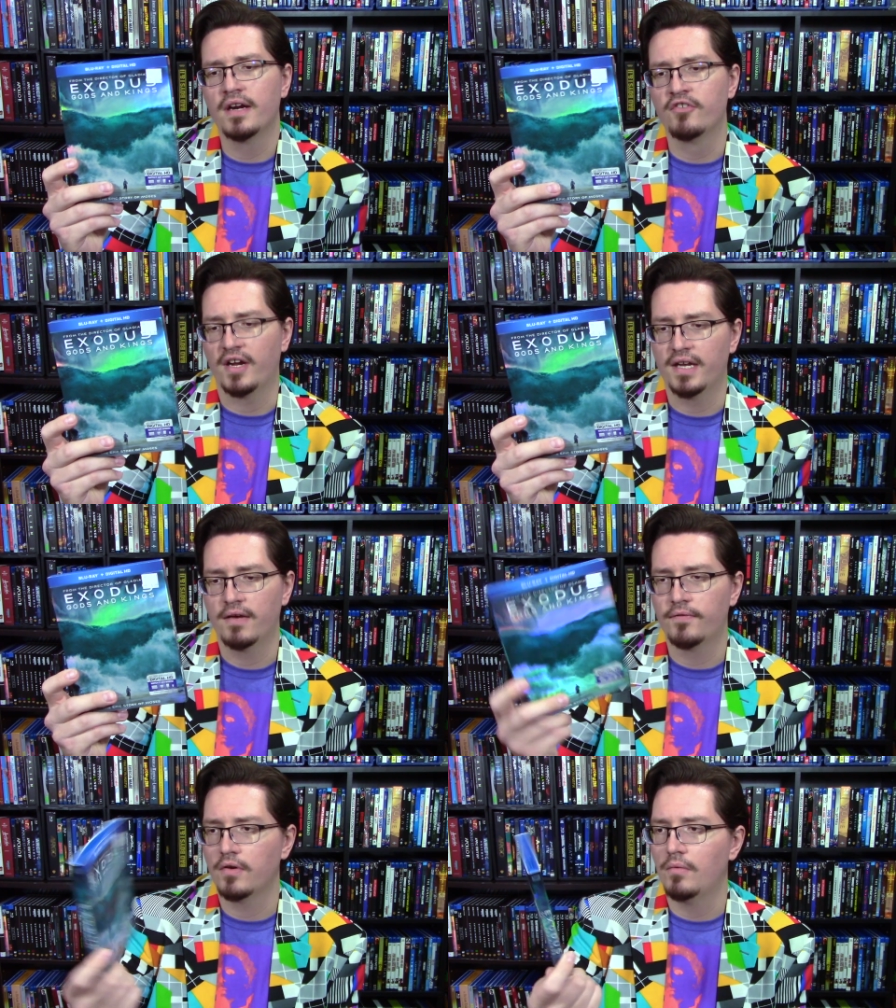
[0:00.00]
to check it
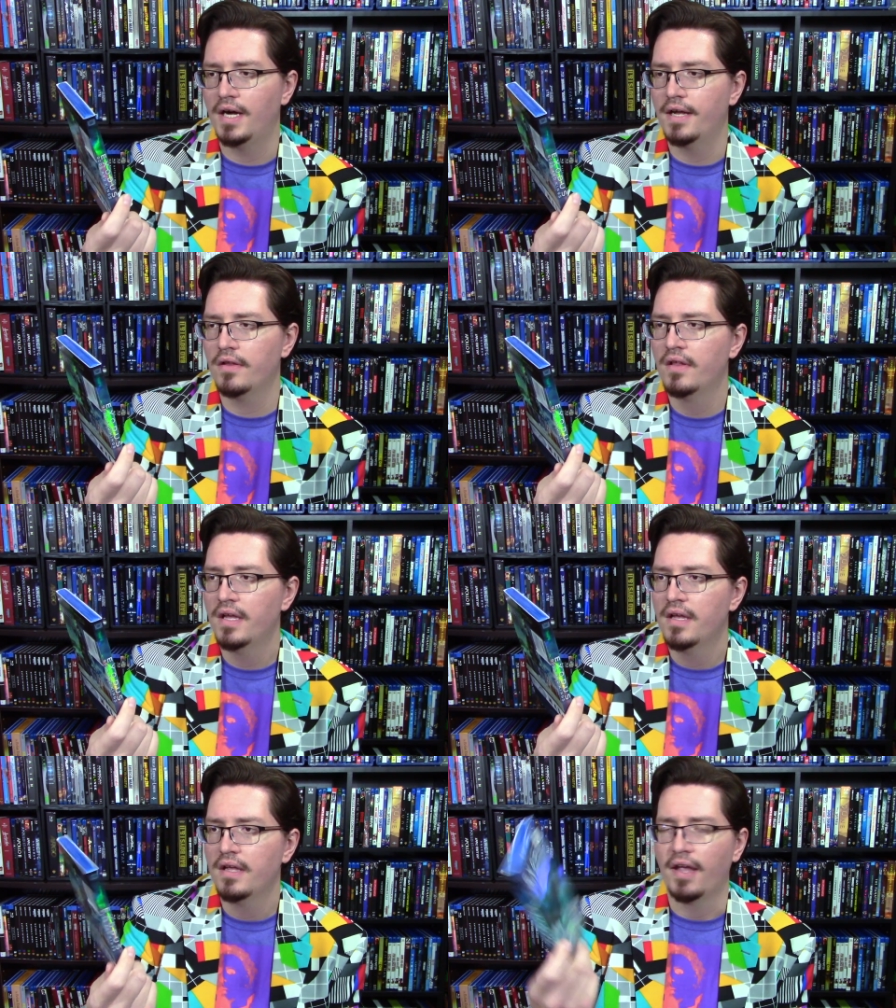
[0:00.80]
out for a while,
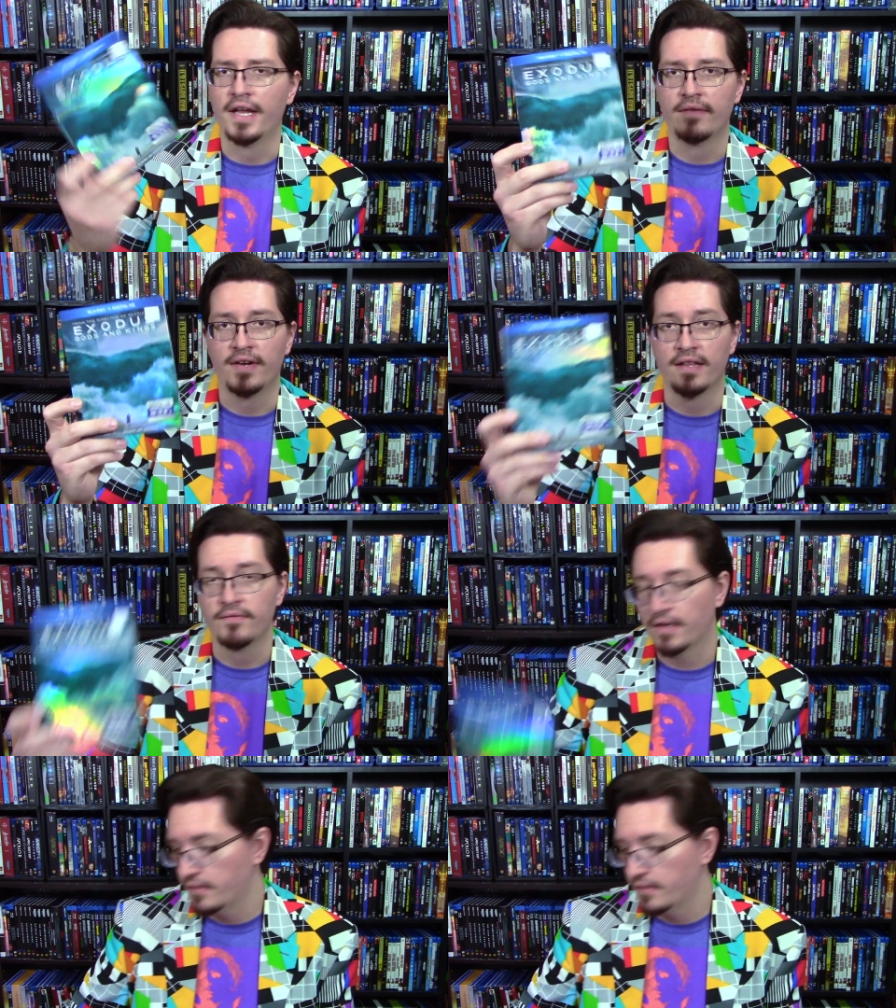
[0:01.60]
and I finally found